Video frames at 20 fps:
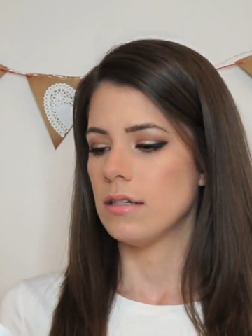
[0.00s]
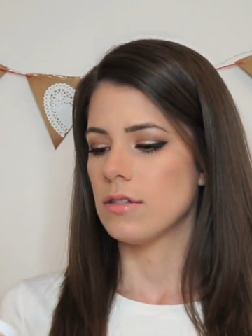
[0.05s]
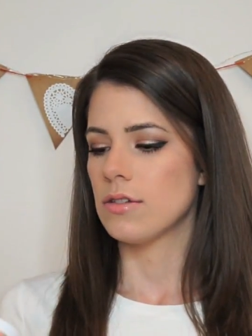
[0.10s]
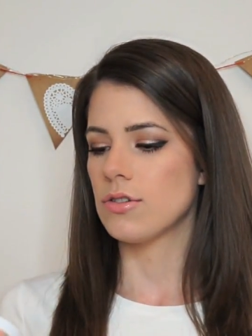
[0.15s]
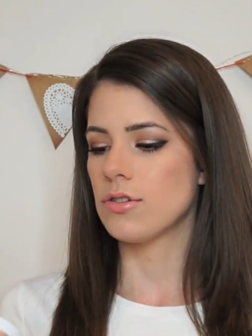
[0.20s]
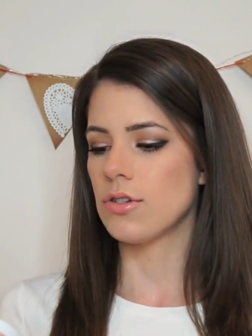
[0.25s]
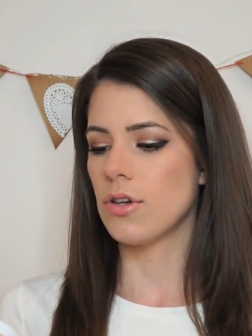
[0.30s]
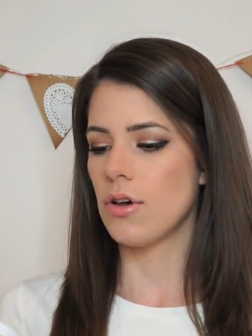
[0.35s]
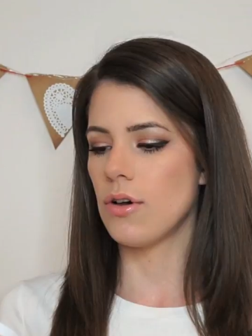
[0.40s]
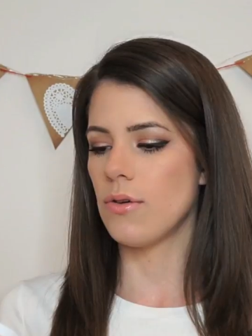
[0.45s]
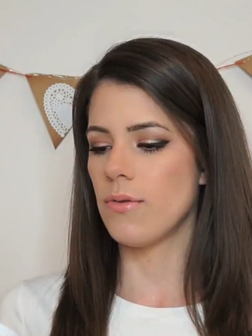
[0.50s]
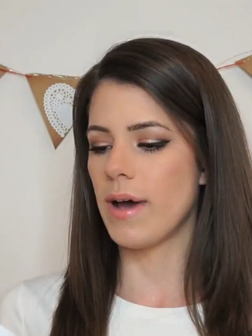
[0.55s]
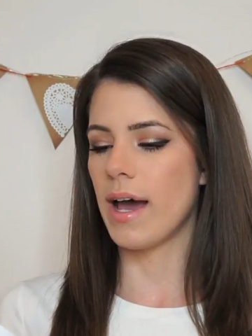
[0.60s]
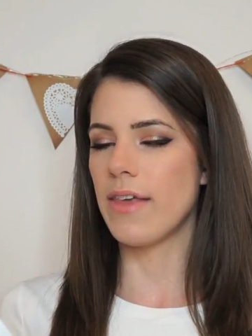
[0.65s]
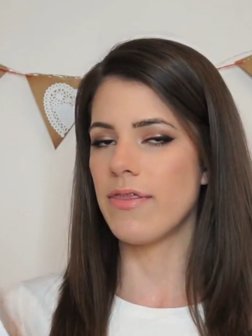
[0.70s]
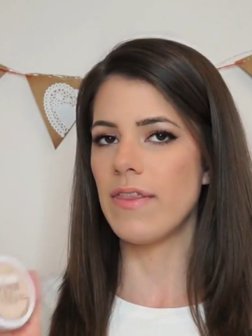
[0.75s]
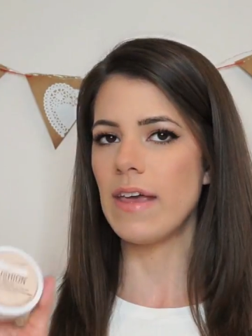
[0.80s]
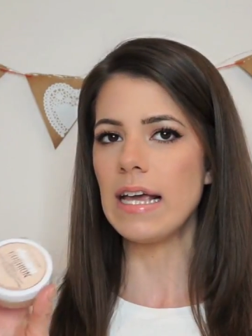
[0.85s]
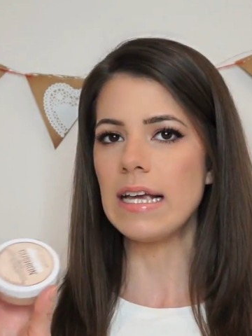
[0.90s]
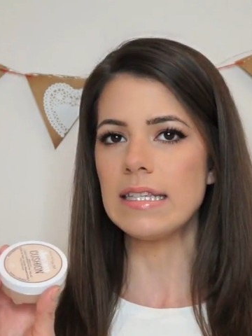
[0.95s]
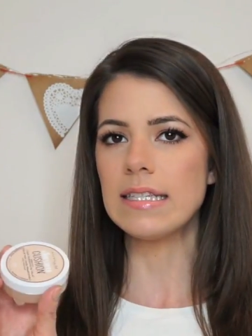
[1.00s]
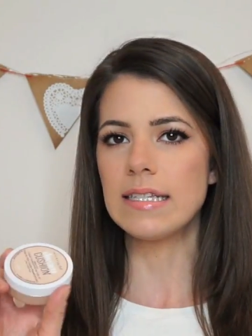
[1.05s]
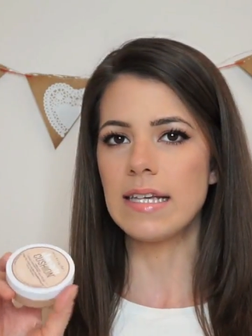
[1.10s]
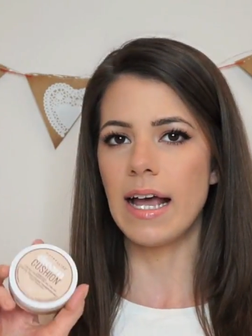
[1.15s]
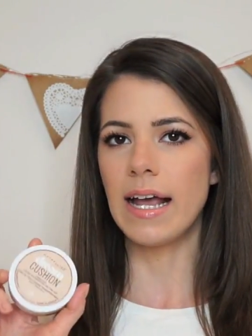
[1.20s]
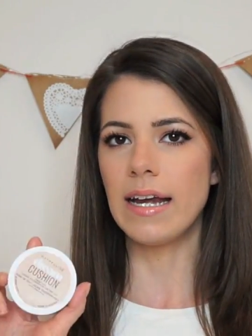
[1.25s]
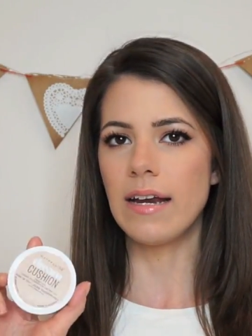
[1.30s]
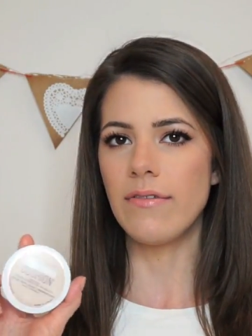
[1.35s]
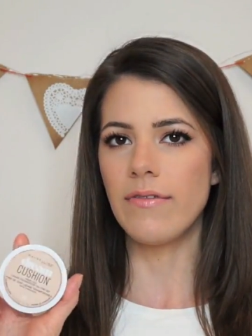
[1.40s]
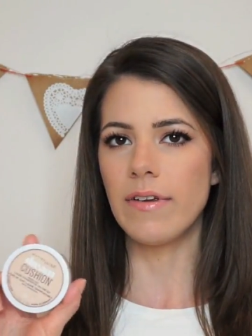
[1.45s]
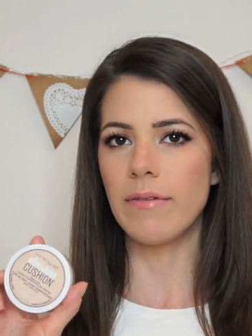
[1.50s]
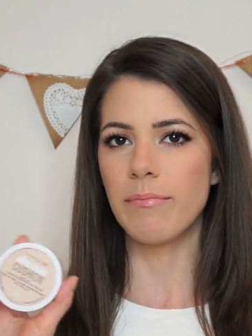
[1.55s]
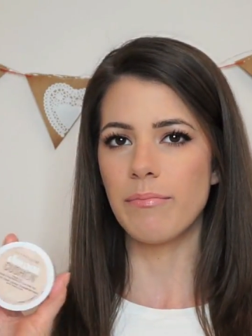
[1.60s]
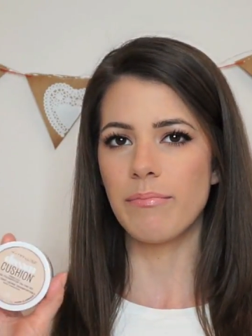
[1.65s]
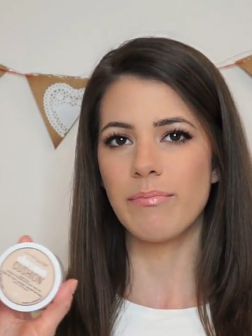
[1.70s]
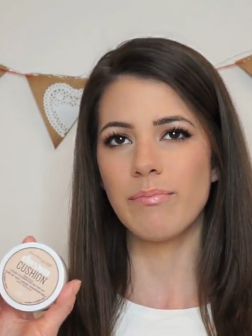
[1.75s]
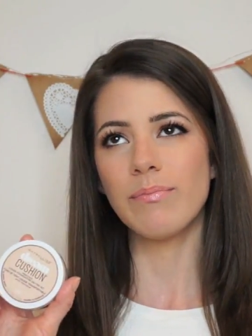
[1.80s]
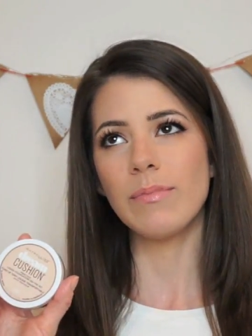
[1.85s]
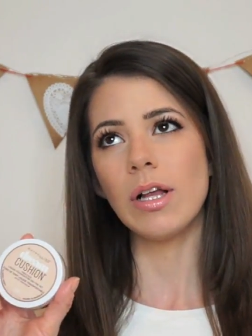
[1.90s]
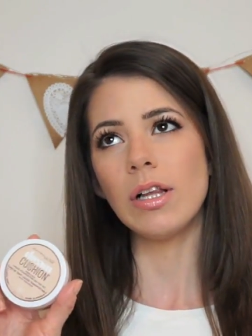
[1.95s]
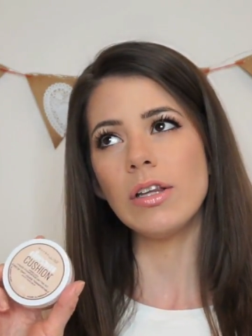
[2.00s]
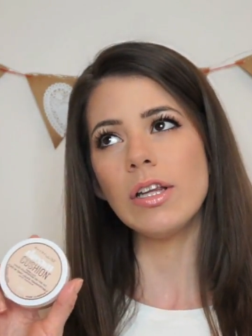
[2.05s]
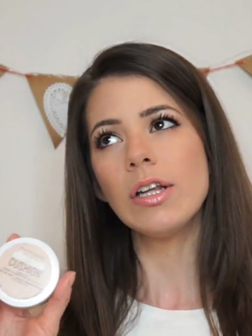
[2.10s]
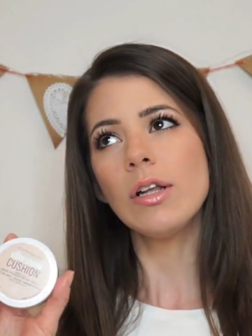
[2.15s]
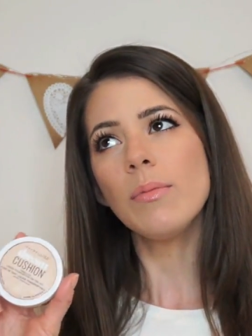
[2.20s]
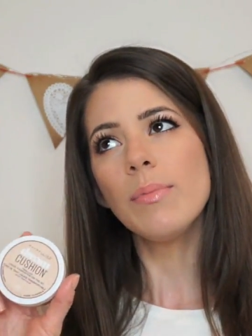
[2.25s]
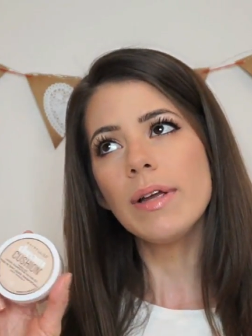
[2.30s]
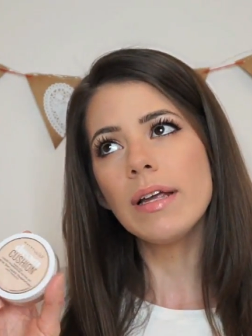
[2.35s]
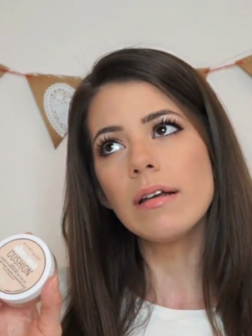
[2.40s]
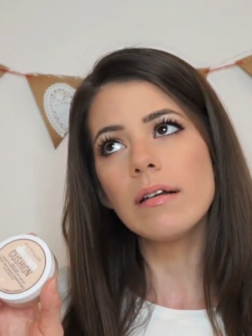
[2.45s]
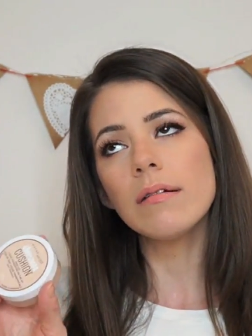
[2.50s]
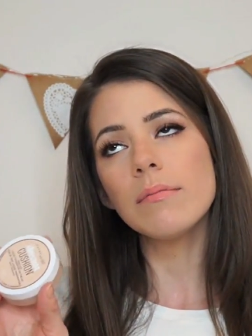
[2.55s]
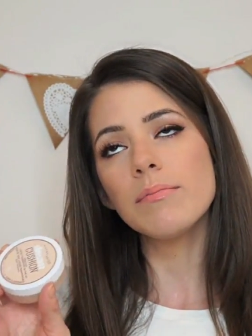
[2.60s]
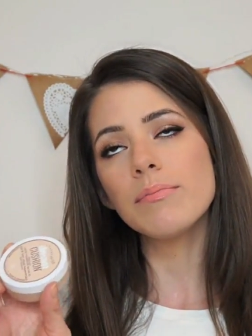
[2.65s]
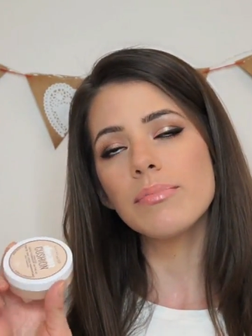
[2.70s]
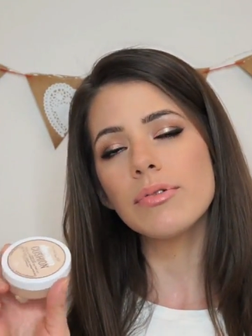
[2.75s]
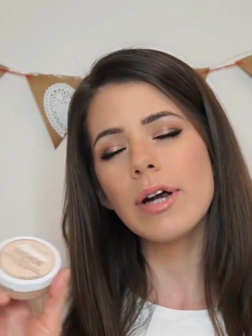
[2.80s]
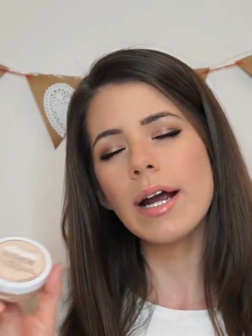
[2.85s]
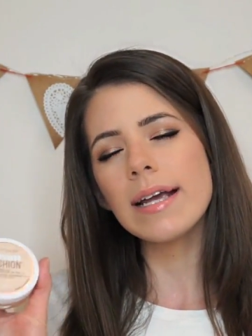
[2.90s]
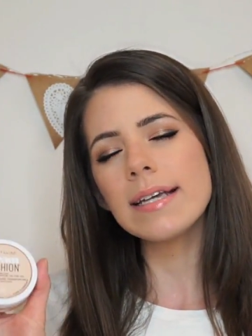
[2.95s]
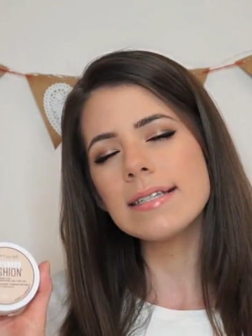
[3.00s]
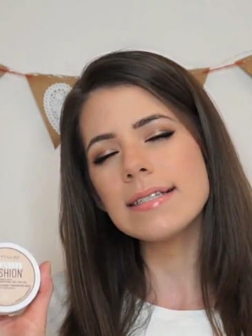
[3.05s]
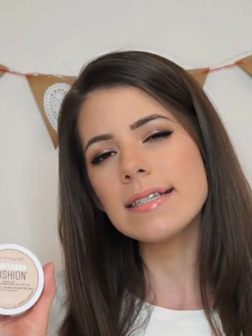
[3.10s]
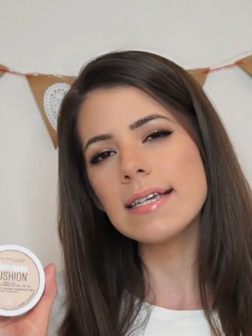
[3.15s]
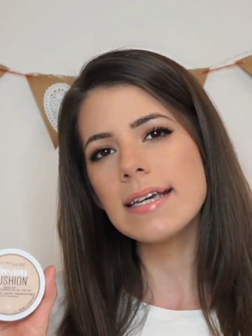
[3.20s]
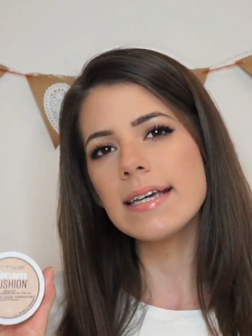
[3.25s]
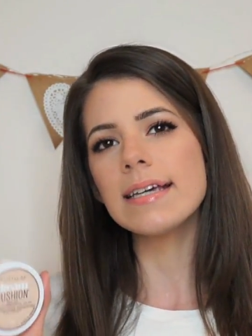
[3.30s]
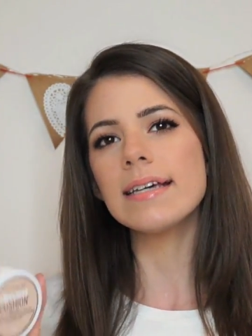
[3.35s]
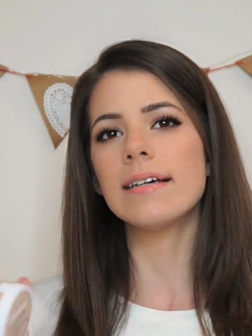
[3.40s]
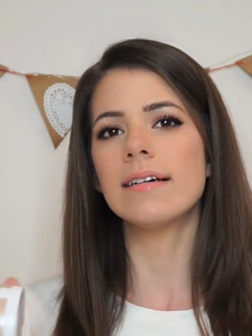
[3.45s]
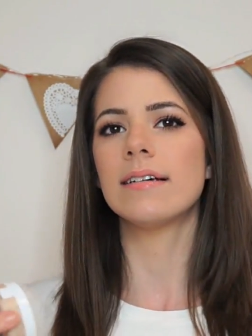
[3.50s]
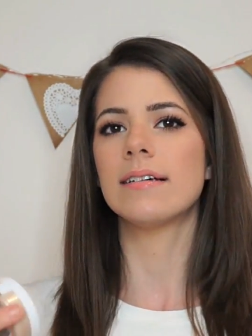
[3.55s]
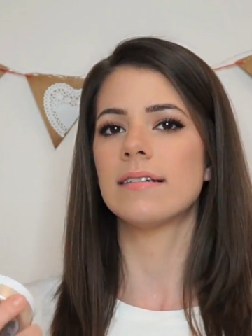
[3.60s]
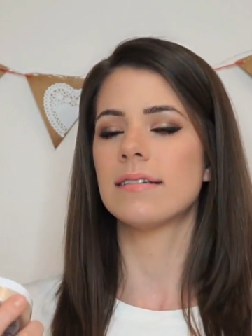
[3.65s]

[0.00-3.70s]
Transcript: So I think it's kind of a little bit pricey